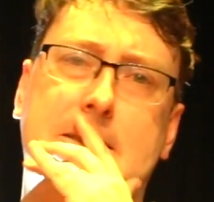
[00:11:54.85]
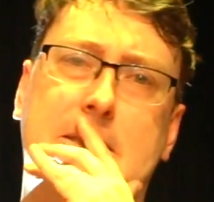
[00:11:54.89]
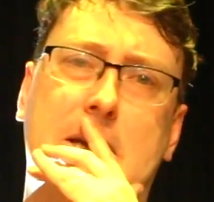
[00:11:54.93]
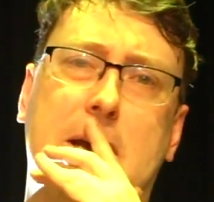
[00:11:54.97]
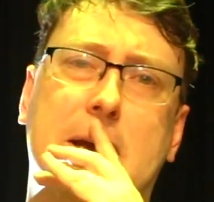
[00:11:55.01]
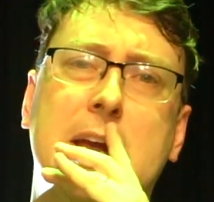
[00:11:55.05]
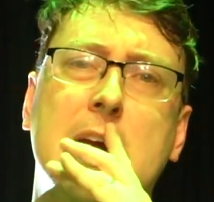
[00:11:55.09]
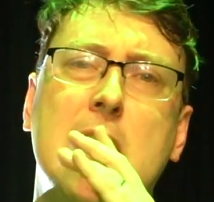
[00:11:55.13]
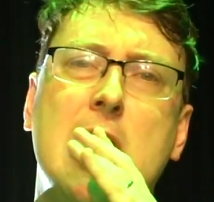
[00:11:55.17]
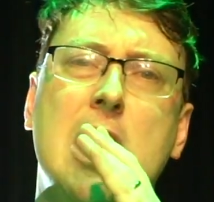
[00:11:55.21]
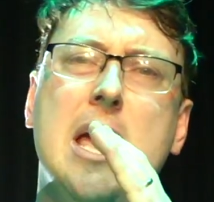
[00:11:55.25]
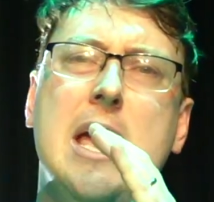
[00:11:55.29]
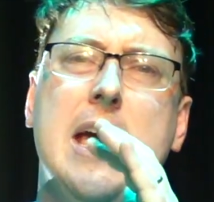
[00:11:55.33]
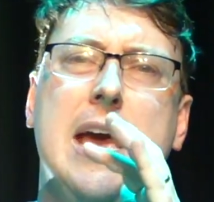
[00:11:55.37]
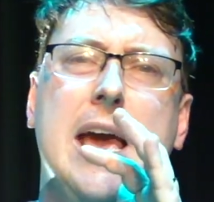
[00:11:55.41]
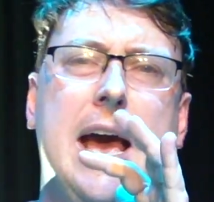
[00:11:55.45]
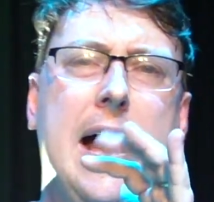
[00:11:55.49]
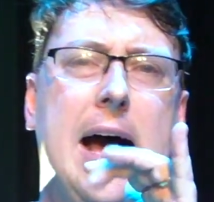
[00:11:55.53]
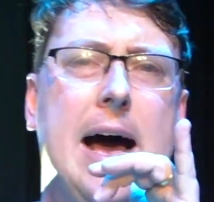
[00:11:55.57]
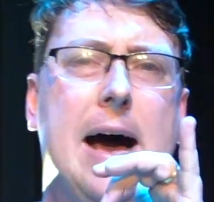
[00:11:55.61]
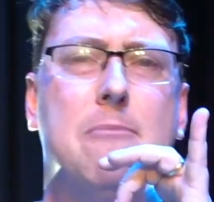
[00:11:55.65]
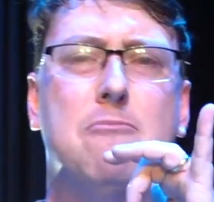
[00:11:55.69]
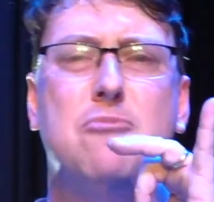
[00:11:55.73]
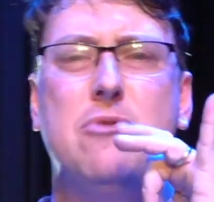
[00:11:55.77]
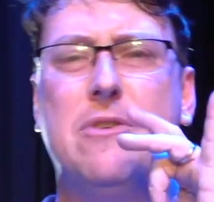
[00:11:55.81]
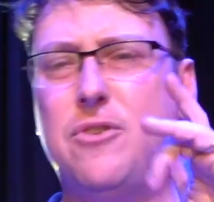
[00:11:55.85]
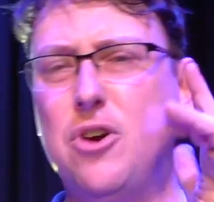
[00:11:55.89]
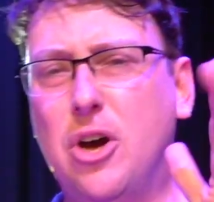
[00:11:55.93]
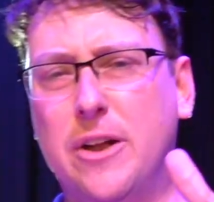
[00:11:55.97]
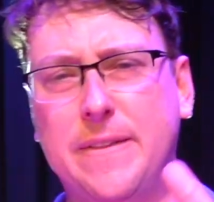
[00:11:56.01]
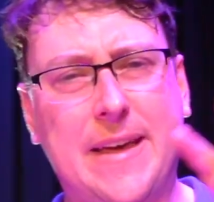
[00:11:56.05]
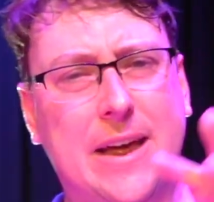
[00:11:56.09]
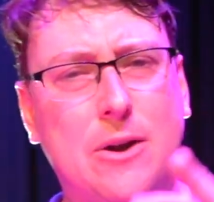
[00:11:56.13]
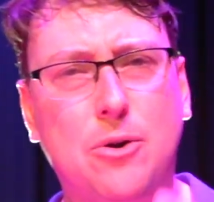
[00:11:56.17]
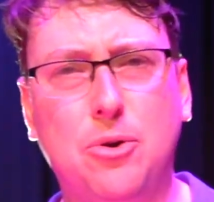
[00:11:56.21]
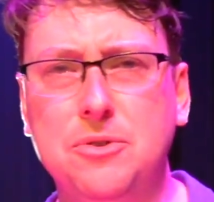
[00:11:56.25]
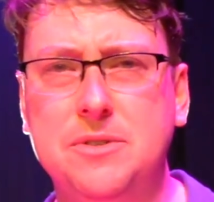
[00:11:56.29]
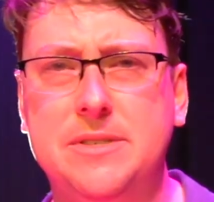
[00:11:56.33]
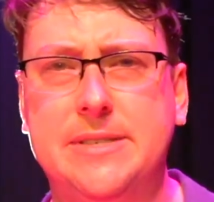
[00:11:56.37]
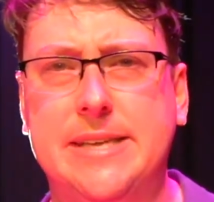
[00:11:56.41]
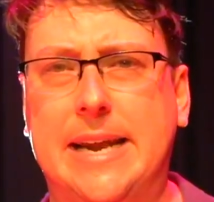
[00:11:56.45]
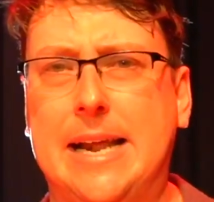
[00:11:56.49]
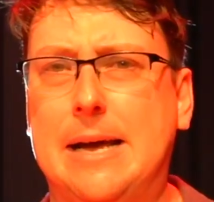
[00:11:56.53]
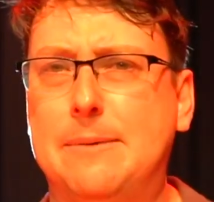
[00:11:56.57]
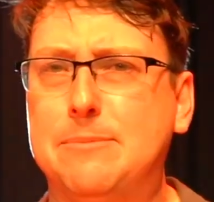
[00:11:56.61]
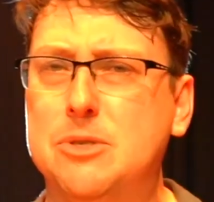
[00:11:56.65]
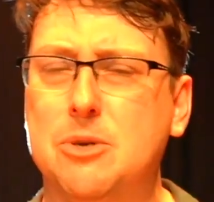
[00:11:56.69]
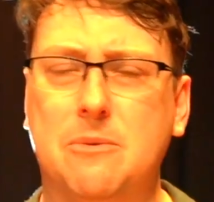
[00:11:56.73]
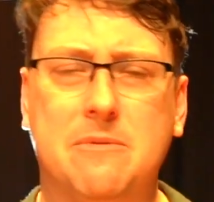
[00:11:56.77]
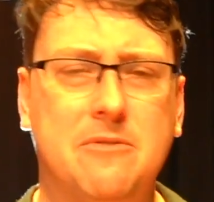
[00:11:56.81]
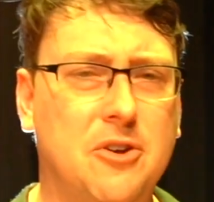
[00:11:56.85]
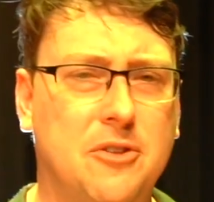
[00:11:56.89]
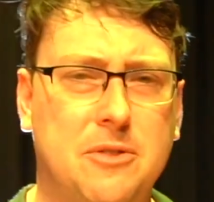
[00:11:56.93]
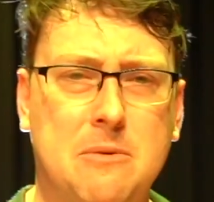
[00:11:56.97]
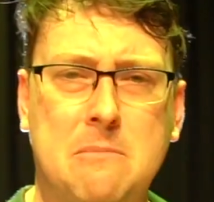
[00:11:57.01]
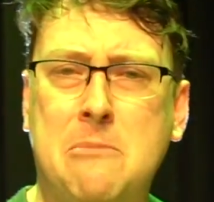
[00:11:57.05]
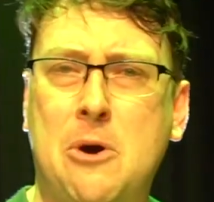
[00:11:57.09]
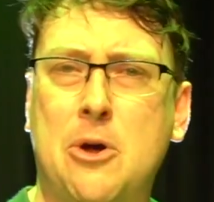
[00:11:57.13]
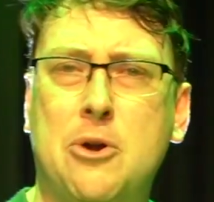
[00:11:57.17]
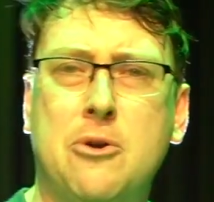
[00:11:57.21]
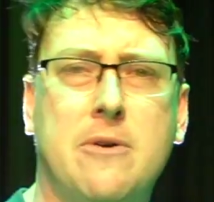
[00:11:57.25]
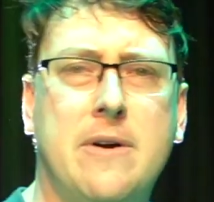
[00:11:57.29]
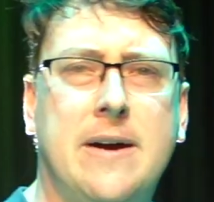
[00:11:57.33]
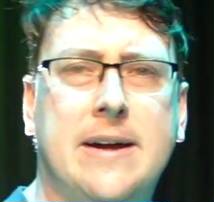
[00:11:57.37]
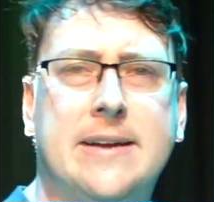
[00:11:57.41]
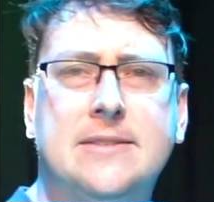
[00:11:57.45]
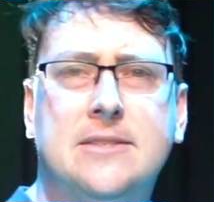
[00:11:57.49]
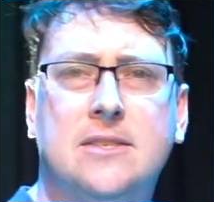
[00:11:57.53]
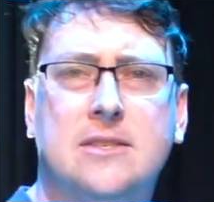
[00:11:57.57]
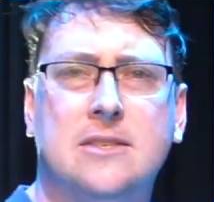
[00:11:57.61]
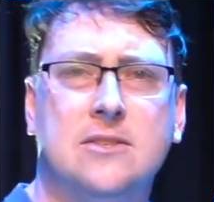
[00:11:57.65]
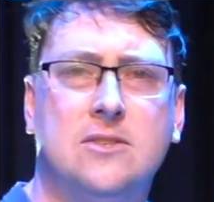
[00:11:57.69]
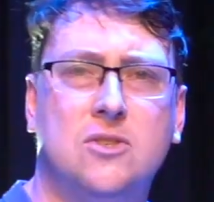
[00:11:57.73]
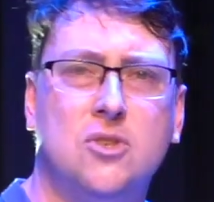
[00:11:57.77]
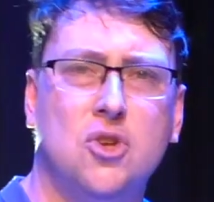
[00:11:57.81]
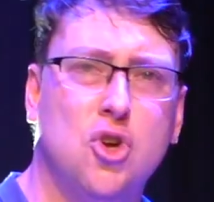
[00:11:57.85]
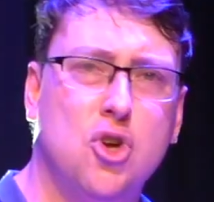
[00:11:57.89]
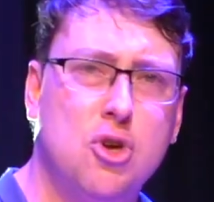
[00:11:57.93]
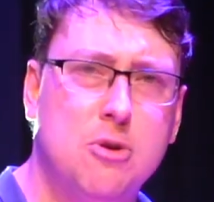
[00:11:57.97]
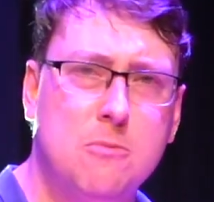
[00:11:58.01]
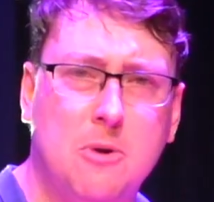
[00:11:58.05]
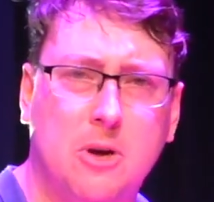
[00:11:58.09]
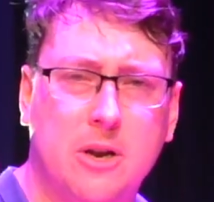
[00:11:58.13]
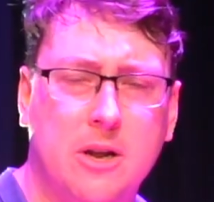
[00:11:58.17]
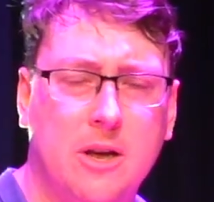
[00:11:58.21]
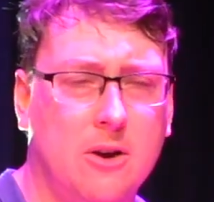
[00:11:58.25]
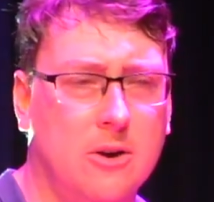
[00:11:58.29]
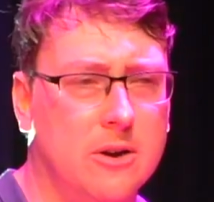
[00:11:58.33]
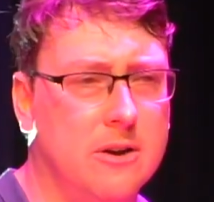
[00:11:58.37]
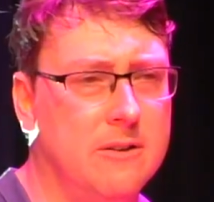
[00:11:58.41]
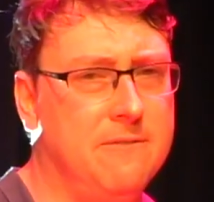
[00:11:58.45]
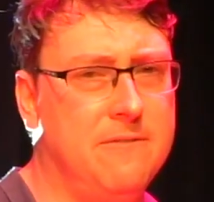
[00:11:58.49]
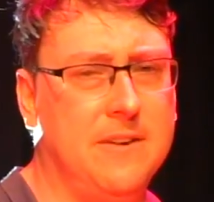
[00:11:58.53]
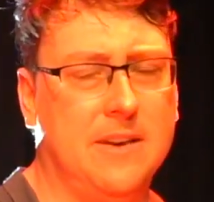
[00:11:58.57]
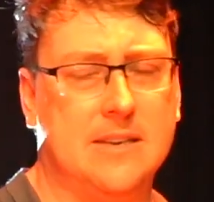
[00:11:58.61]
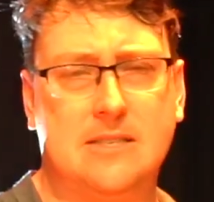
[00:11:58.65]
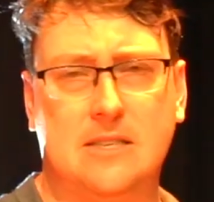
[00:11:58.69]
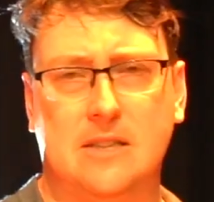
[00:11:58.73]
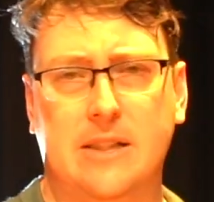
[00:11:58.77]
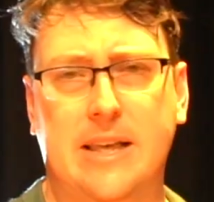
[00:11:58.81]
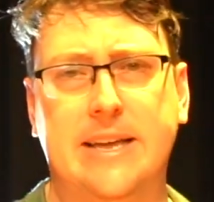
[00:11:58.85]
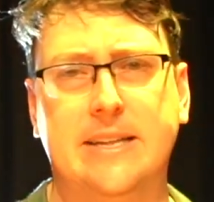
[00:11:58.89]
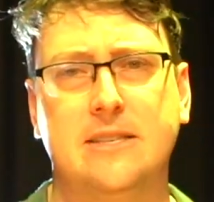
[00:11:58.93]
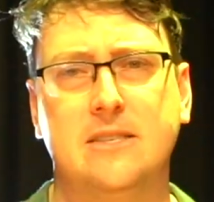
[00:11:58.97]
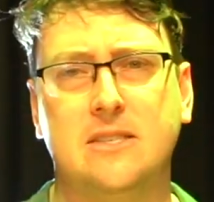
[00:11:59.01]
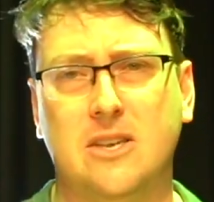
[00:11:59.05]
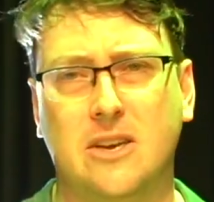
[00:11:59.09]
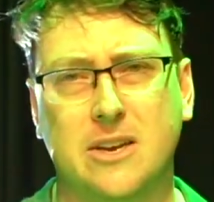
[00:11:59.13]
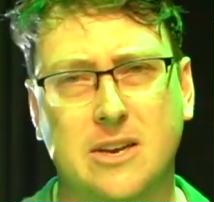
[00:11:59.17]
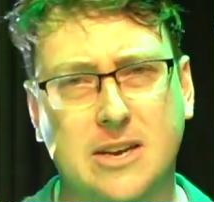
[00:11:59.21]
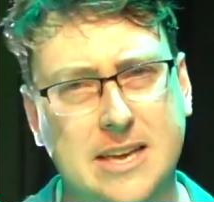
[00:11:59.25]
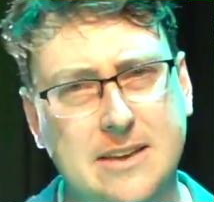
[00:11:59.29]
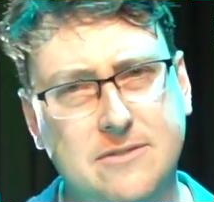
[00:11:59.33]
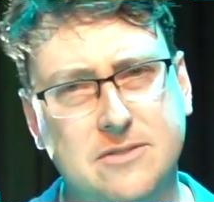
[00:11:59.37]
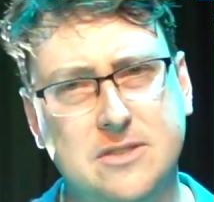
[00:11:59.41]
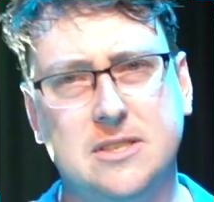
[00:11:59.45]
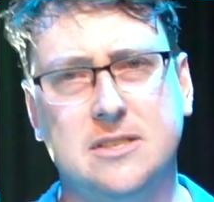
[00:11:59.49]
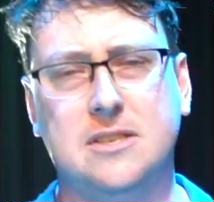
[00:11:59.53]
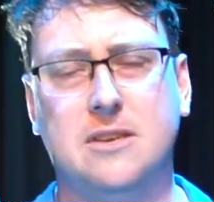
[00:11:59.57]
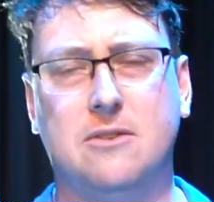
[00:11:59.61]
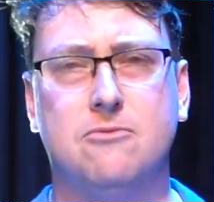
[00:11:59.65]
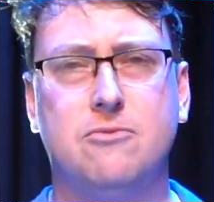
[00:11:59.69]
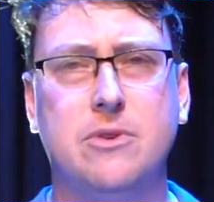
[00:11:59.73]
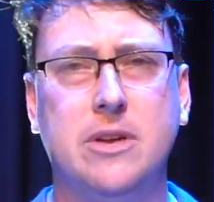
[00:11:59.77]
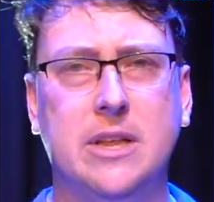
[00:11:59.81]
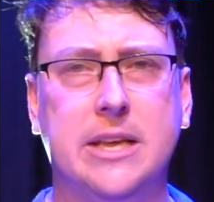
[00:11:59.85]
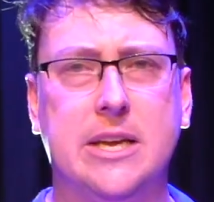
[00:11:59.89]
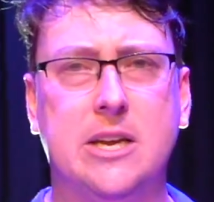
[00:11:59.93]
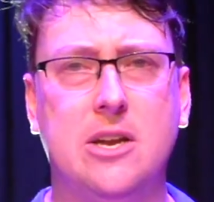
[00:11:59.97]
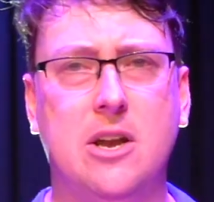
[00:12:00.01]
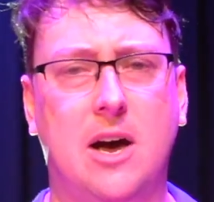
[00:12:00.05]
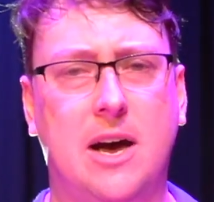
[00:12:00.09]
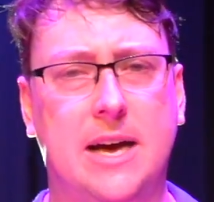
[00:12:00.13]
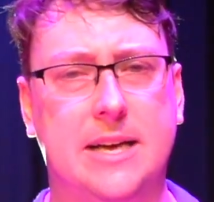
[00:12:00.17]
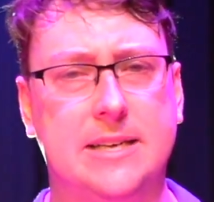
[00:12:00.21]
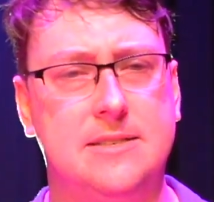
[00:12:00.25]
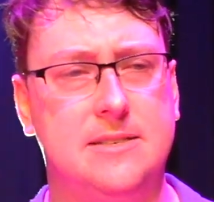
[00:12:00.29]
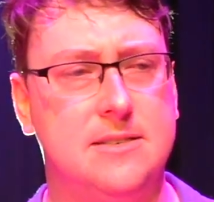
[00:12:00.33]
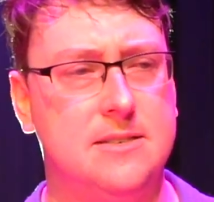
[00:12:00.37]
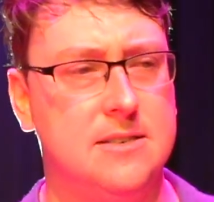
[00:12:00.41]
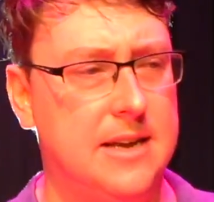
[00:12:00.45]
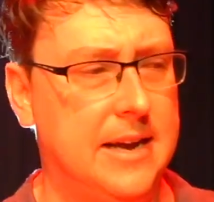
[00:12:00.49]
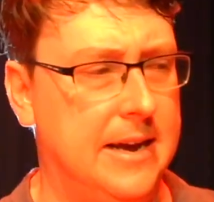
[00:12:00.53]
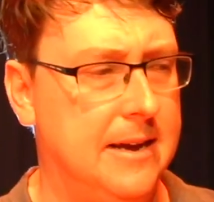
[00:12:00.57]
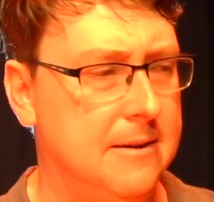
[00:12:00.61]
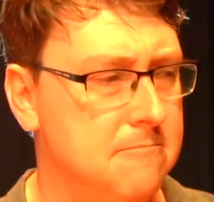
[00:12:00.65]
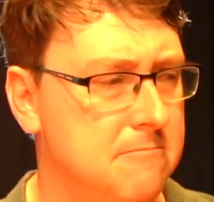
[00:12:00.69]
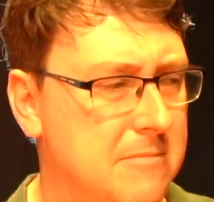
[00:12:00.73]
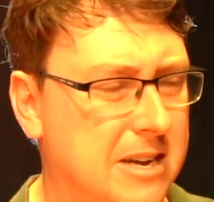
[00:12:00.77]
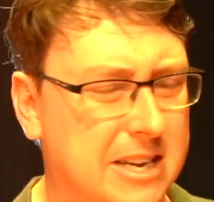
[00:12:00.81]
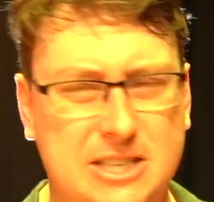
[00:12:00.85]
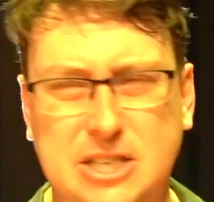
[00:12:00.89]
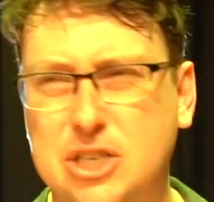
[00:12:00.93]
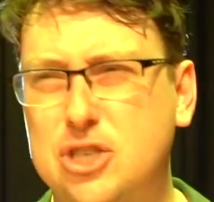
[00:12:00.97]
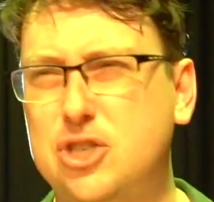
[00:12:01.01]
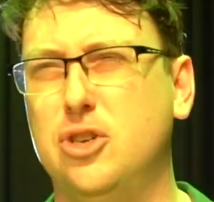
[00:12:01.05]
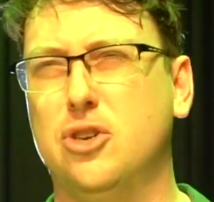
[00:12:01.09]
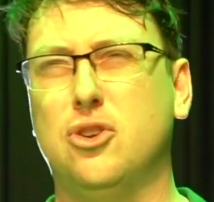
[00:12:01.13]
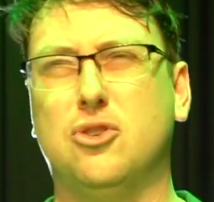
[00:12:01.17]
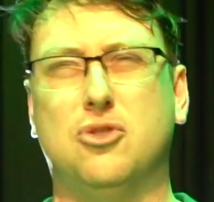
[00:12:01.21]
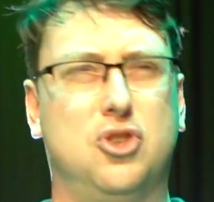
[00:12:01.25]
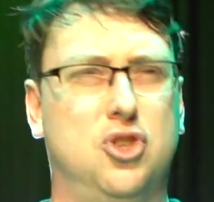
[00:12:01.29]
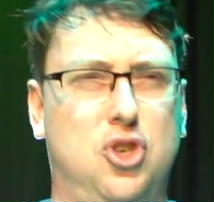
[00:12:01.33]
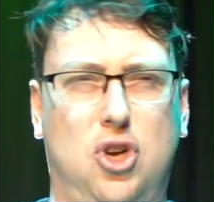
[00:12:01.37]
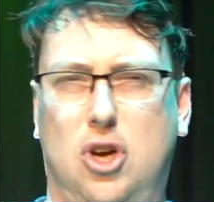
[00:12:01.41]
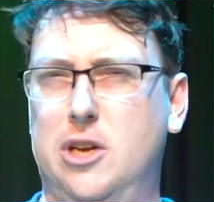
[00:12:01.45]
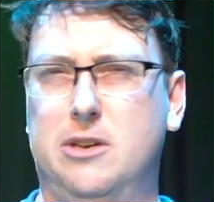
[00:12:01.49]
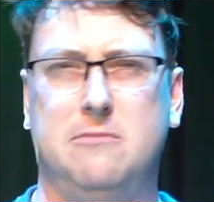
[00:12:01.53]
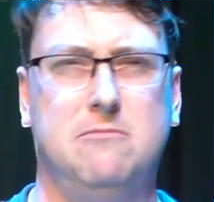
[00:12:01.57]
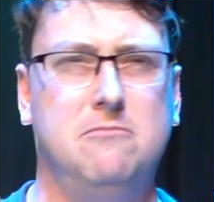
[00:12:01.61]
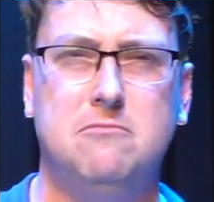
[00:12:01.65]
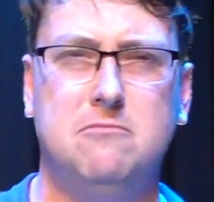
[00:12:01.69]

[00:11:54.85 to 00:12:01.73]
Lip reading: So we've got that all set up. So we've got the motorized zoom on a fixed lens. So it gives us a really nice additional shot